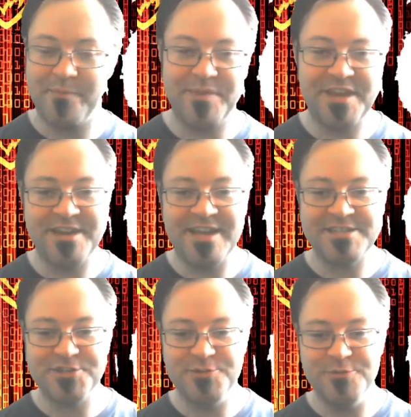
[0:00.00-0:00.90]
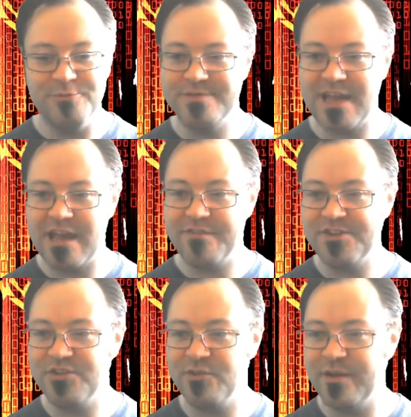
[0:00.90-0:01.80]
But then as you dive
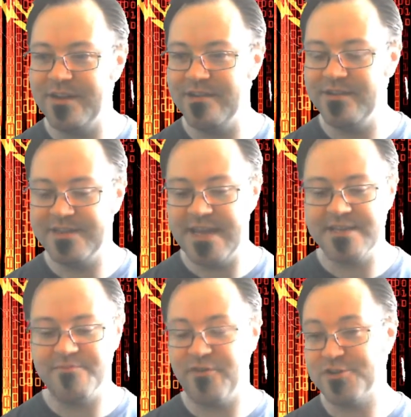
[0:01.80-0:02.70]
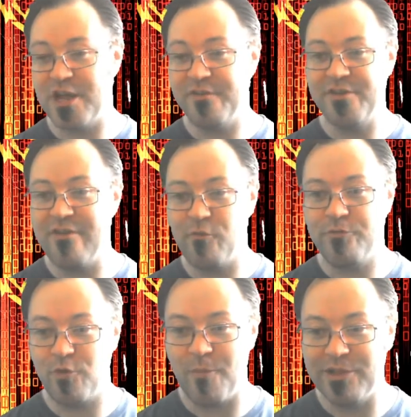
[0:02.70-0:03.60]
into it, first off, you have
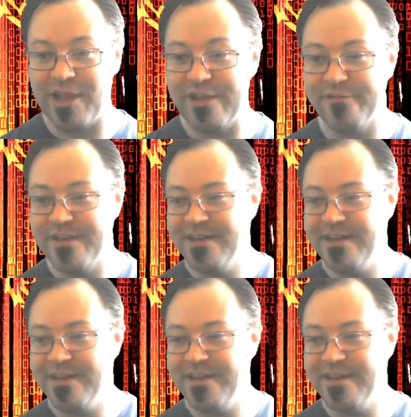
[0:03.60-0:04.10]
a normal life.